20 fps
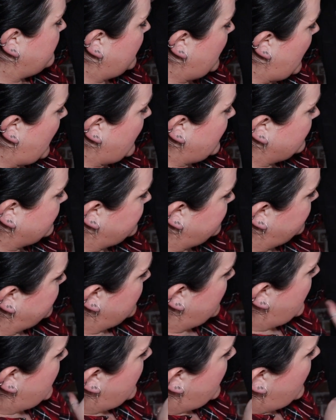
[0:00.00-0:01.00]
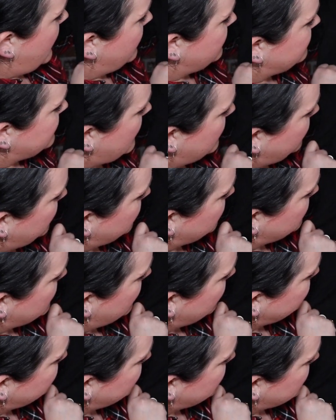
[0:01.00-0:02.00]
Blacks. Established
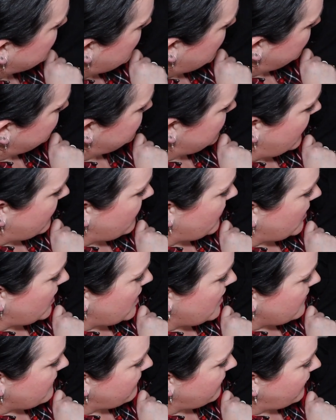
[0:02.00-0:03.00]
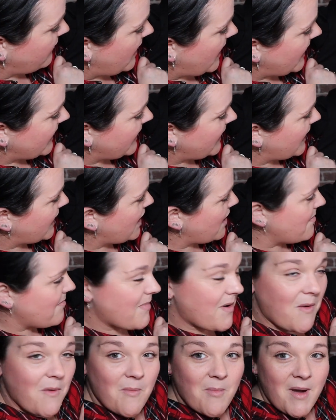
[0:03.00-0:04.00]
1997 flying
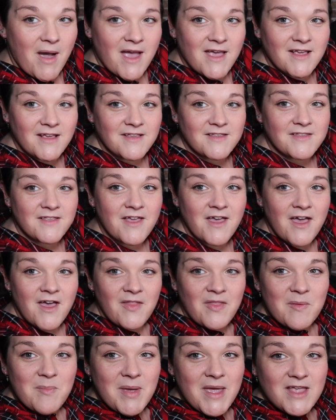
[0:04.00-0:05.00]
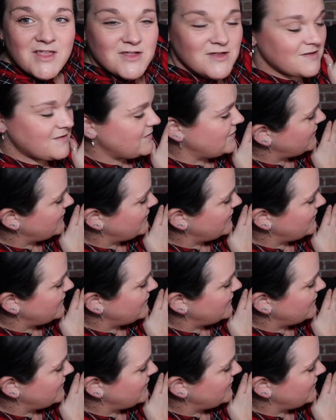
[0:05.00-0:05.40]
motorbikes. And the picture's